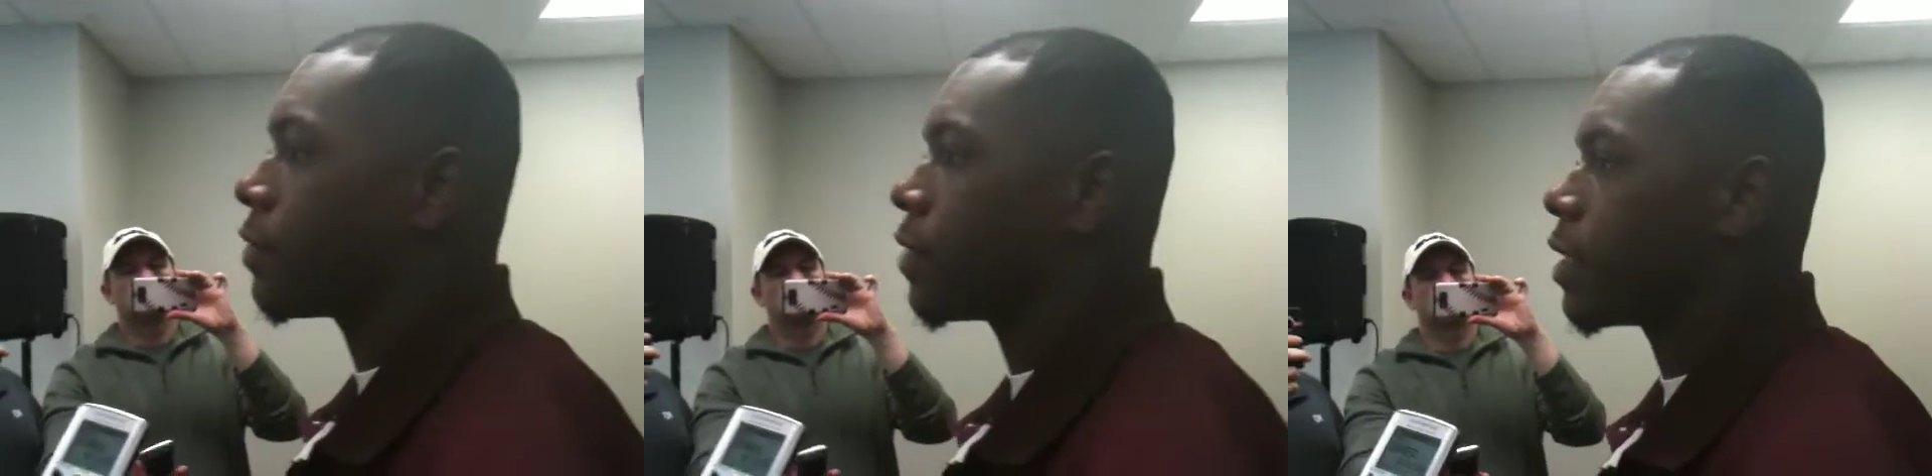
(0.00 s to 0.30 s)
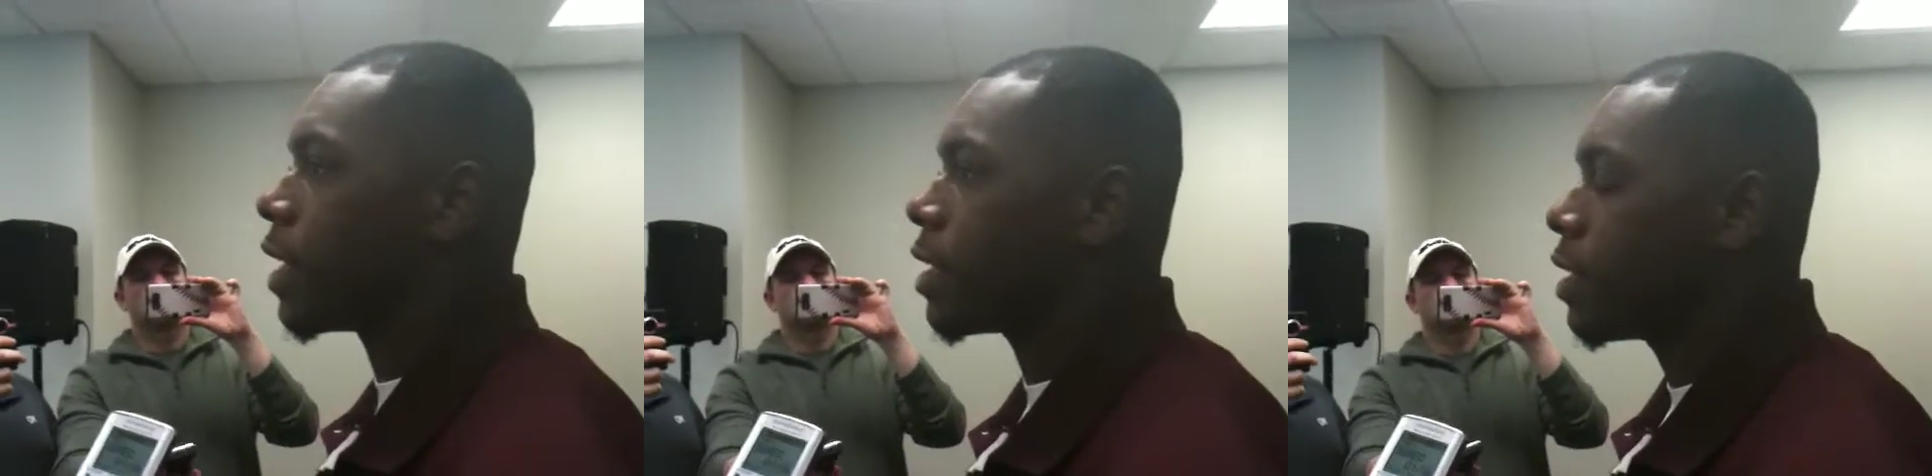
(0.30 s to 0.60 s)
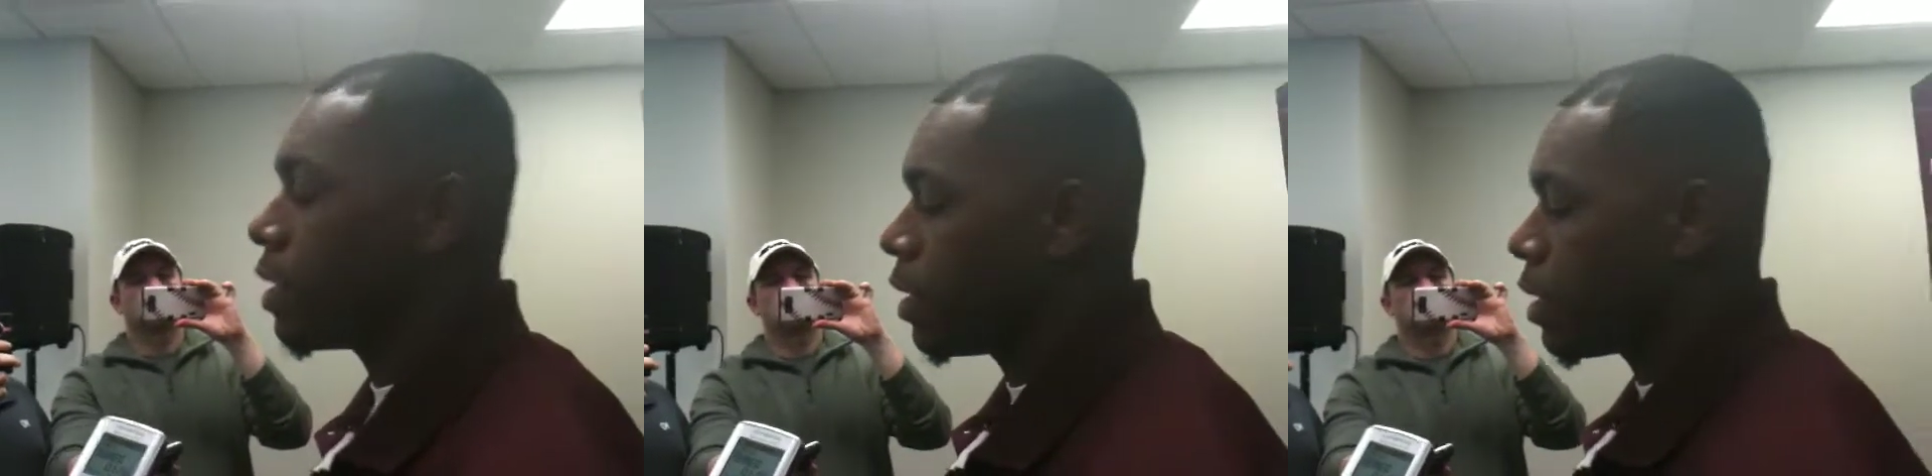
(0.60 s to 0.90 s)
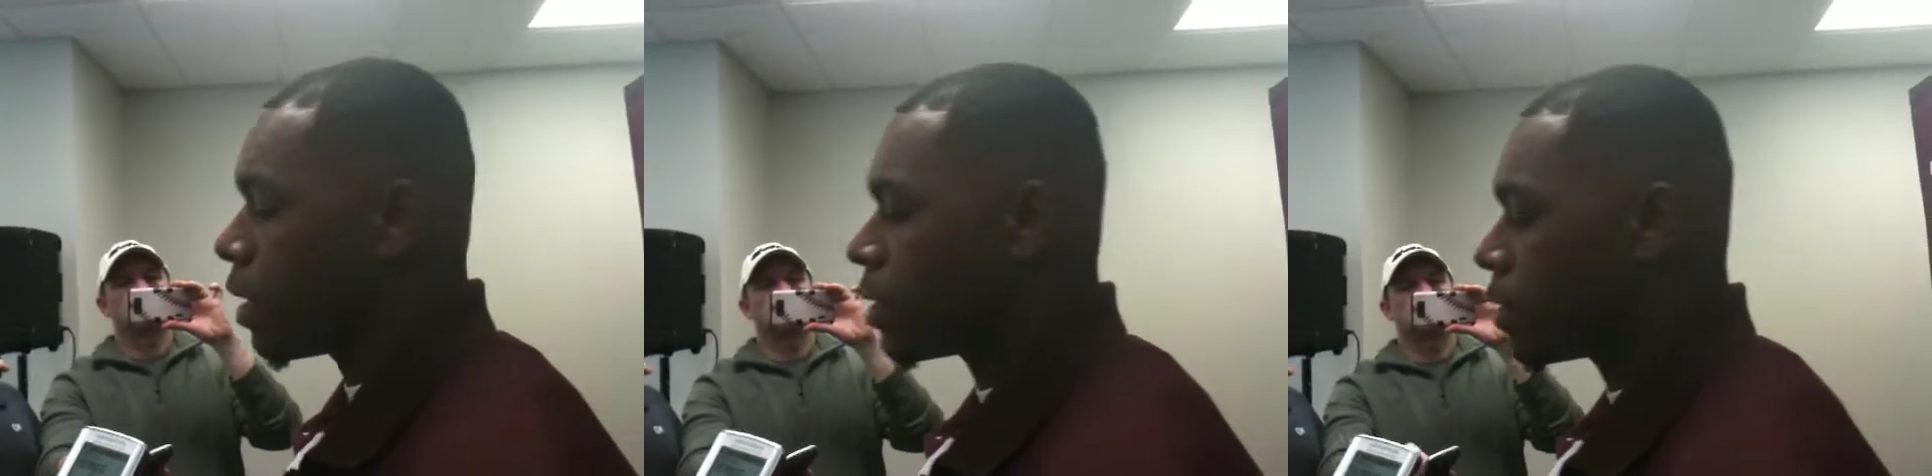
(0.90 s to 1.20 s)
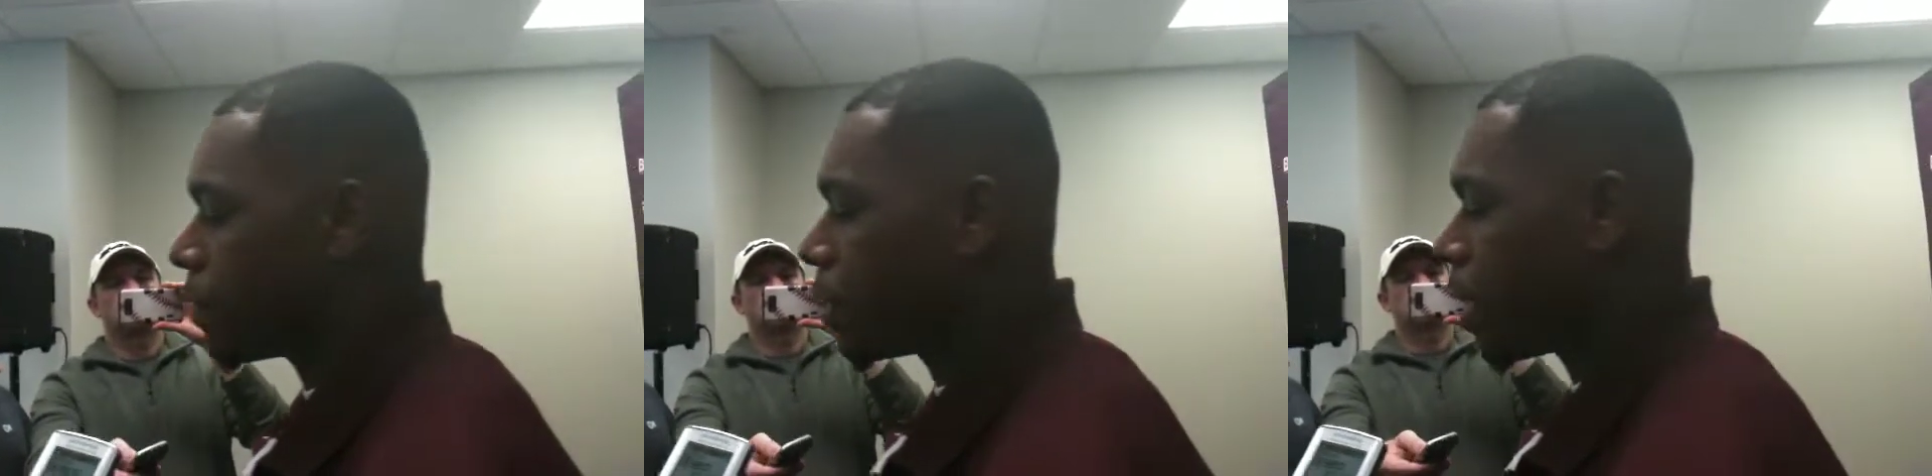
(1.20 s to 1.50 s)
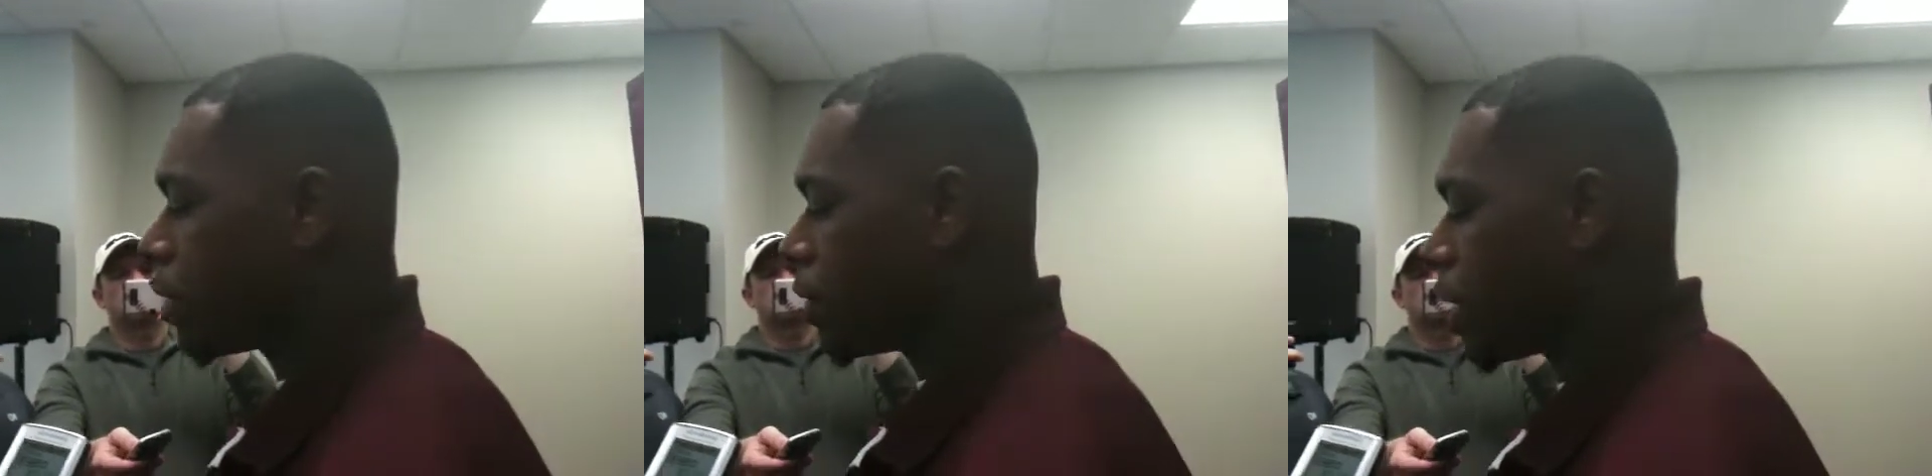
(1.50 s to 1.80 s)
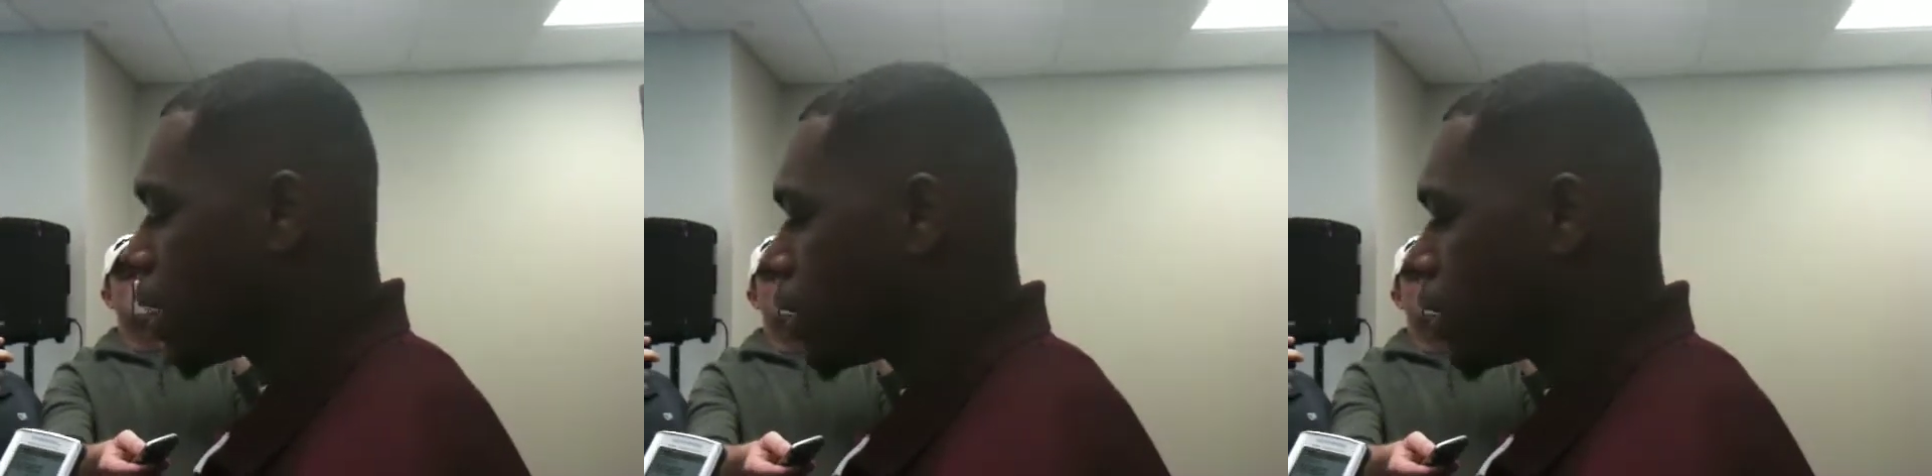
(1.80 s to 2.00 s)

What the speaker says: I feel like. And I just feel like we got